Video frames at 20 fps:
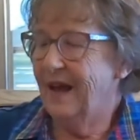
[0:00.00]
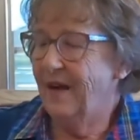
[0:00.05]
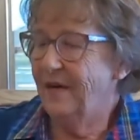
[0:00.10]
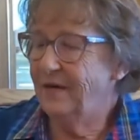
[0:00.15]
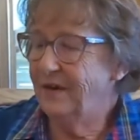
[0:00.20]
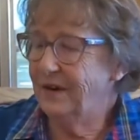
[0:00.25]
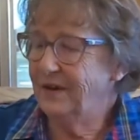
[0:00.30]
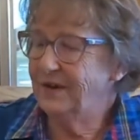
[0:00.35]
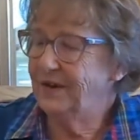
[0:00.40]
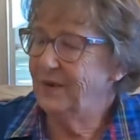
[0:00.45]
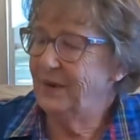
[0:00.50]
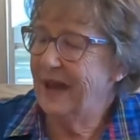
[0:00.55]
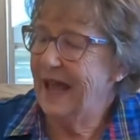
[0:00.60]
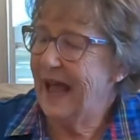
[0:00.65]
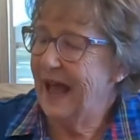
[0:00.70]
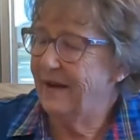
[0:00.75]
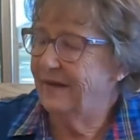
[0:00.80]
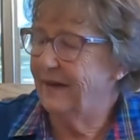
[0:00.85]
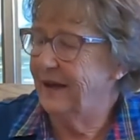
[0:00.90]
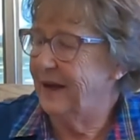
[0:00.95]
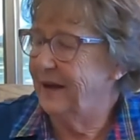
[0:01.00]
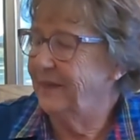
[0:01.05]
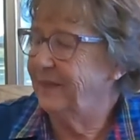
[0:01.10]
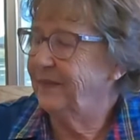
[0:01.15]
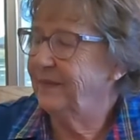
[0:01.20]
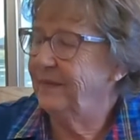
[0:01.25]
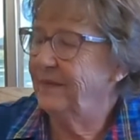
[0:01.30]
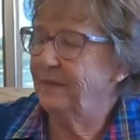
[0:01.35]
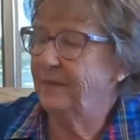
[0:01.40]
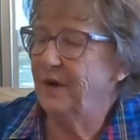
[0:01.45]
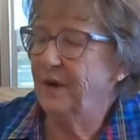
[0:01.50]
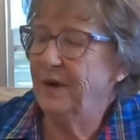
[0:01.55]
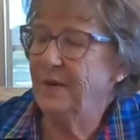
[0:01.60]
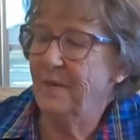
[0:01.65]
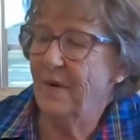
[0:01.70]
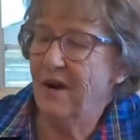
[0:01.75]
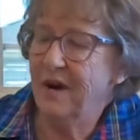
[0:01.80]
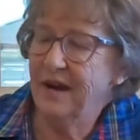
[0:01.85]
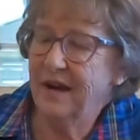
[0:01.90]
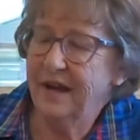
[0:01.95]
First, we have a
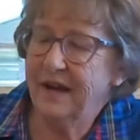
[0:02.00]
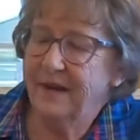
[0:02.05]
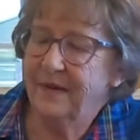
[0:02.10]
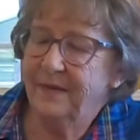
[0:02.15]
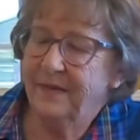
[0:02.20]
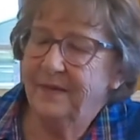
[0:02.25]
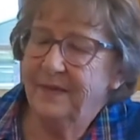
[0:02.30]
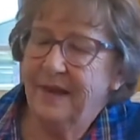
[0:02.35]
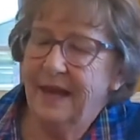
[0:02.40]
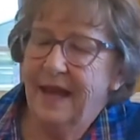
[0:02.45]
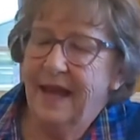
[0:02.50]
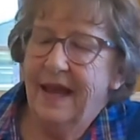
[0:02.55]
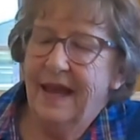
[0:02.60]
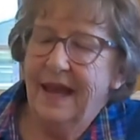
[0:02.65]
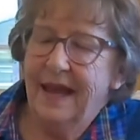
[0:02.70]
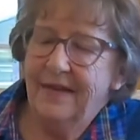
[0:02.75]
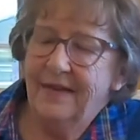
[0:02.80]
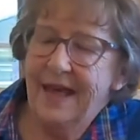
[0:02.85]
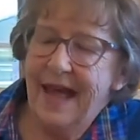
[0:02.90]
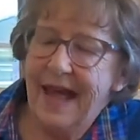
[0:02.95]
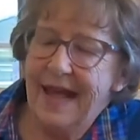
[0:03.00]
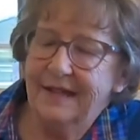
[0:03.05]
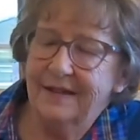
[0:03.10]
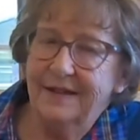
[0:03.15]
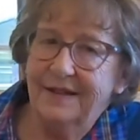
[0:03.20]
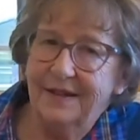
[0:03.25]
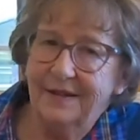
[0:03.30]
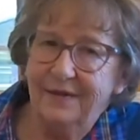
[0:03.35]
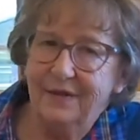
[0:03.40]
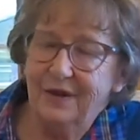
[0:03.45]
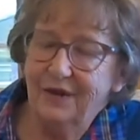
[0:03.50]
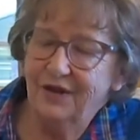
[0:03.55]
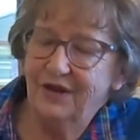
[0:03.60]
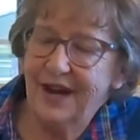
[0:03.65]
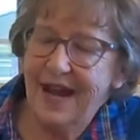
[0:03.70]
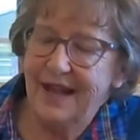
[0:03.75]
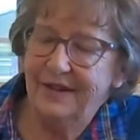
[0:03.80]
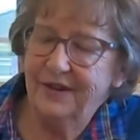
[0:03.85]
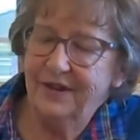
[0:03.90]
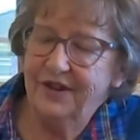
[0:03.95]
bookmark that has different
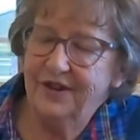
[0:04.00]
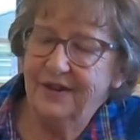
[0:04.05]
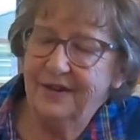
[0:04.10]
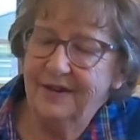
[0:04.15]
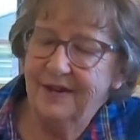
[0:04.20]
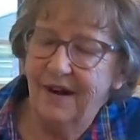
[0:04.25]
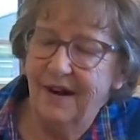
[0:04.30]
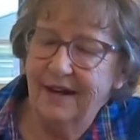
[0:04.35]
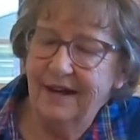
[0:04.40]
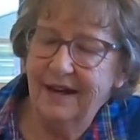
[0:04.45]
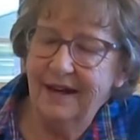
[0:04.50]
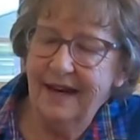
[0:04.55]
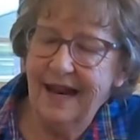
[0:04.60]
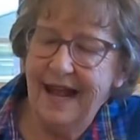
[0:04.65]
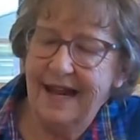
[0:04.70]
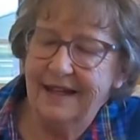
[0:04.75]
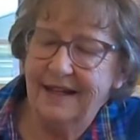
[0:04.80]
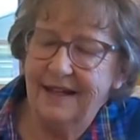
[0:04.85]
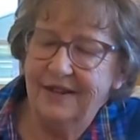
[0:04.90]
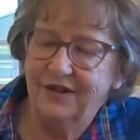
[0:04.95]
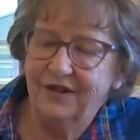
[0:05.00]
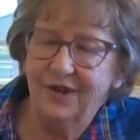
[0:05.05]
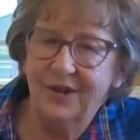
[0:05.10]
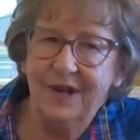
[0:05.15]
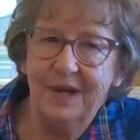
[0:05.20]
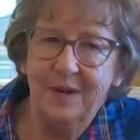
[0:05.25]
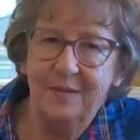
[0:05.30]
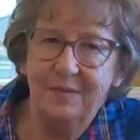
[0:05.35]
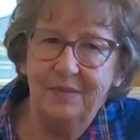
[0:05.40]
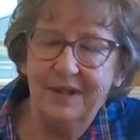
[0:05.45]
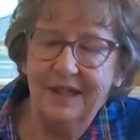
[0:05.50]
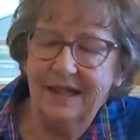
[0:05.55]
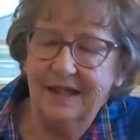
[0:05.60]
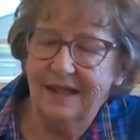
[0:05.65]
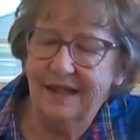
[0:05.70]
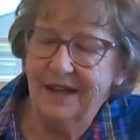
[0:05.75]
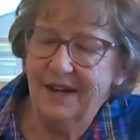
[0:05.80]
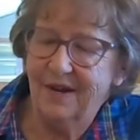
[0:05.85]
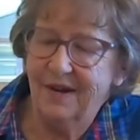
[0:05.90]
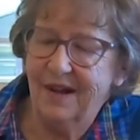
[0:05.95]
challenges on it, and as you complete
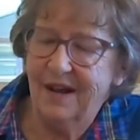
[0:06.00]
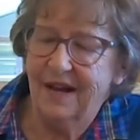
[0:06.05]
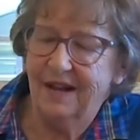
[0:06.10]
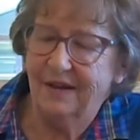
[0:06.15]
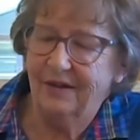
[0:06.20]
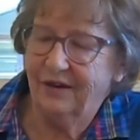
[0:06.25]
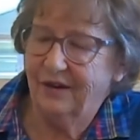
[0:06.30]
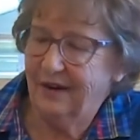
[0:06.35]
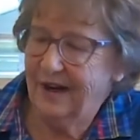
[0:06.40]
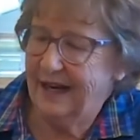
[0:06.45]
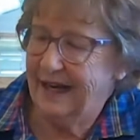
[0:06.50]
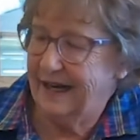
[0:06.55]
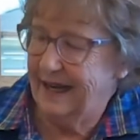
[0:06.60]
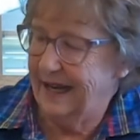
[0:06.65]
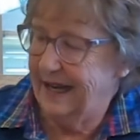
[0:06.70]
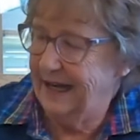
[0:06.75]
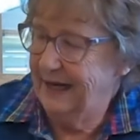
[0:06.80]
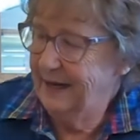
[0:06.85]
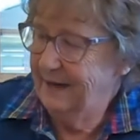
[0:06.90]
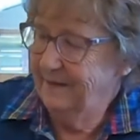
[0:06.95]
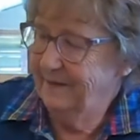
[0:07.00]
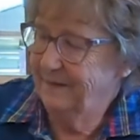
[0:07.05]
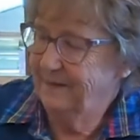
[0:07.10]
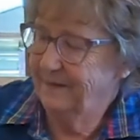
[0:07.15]
it, you color it in.